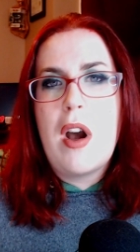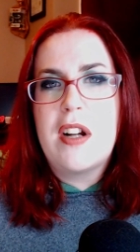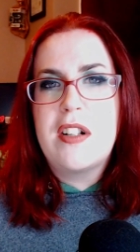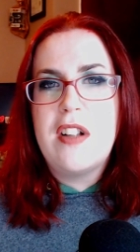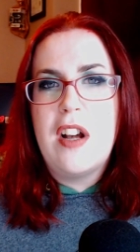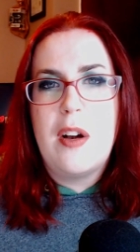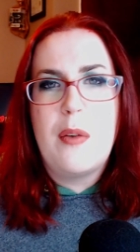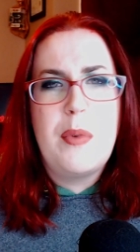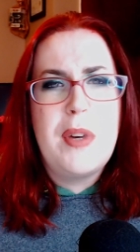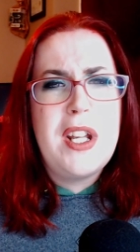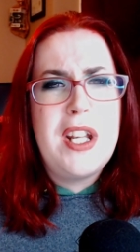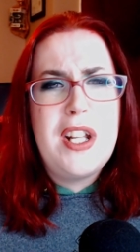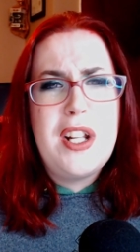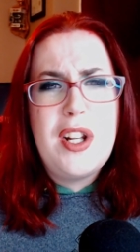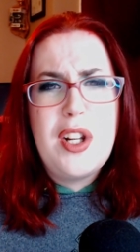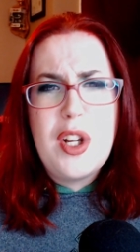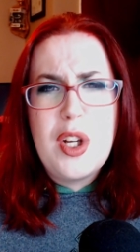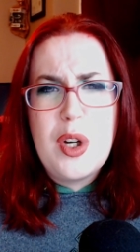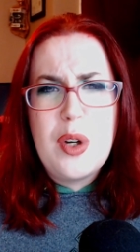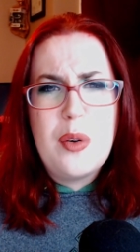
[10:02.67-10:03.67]
on, we
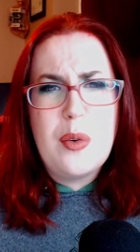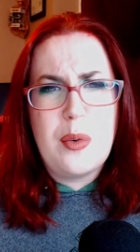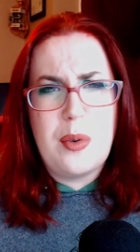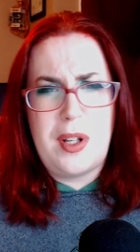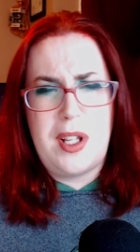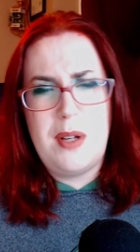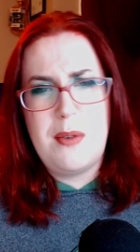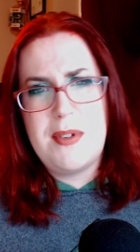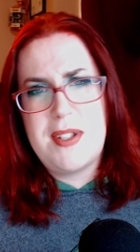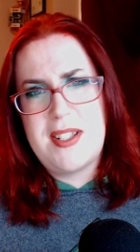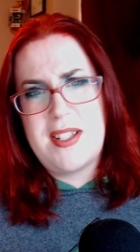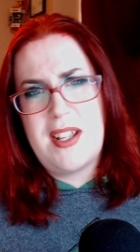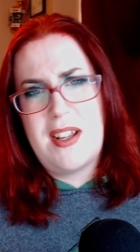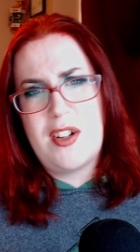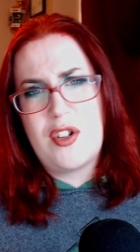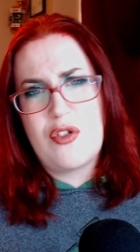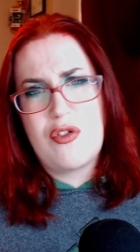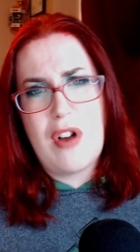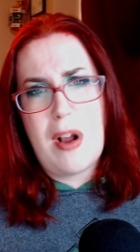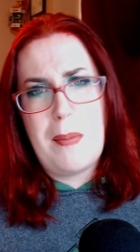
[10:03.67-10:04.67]
knew he was
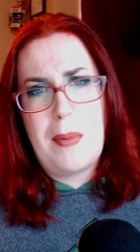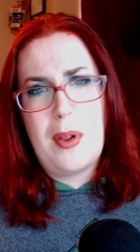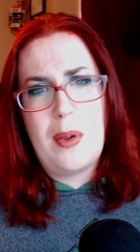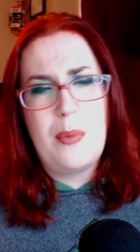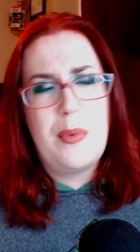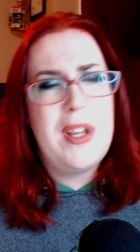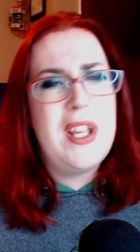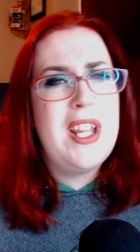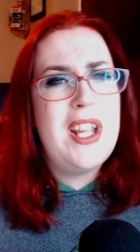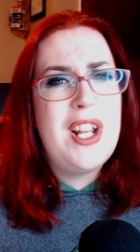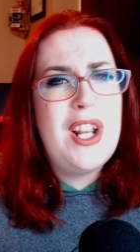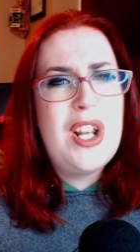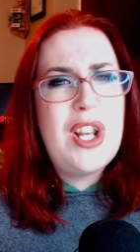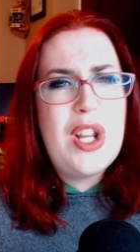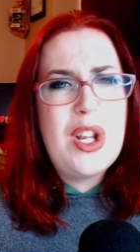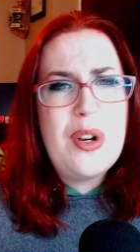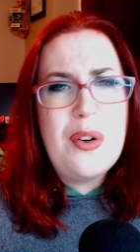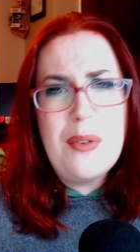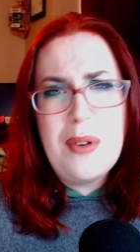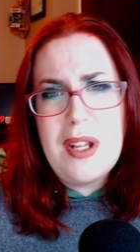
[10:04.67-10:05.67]
trouble. We
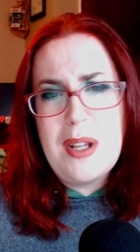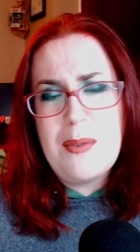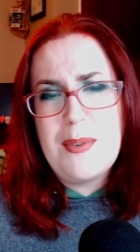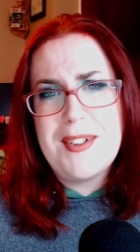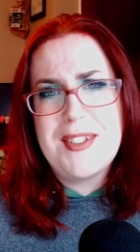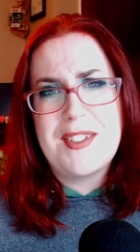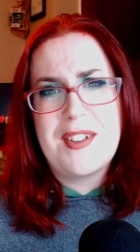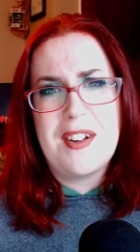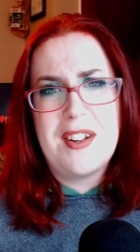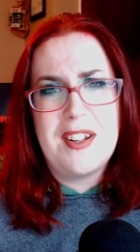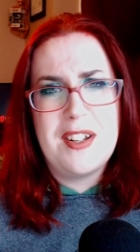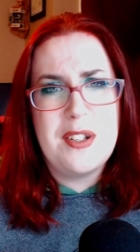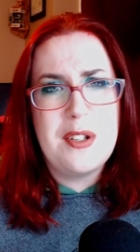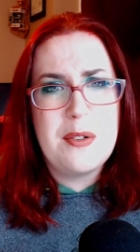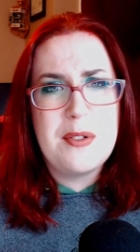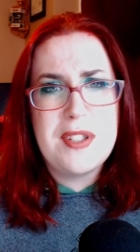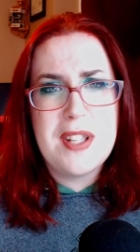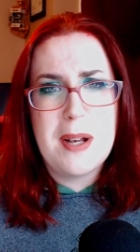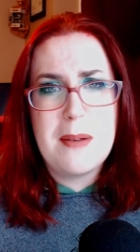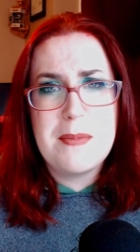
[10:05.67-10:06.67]
knew he was gonna do
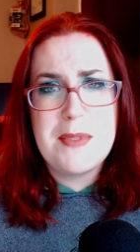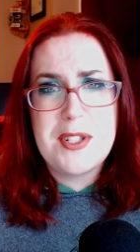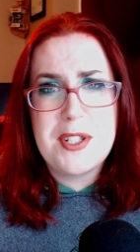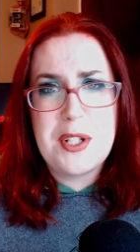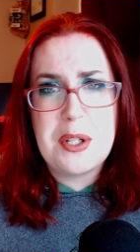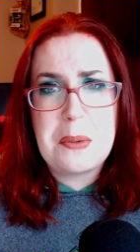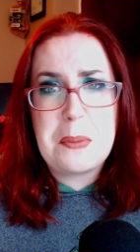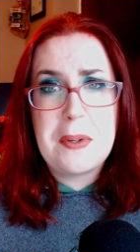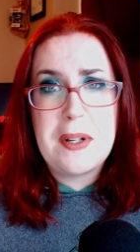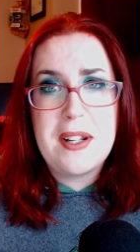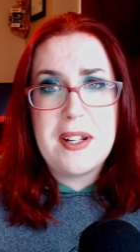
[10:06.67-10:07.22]
something stupid.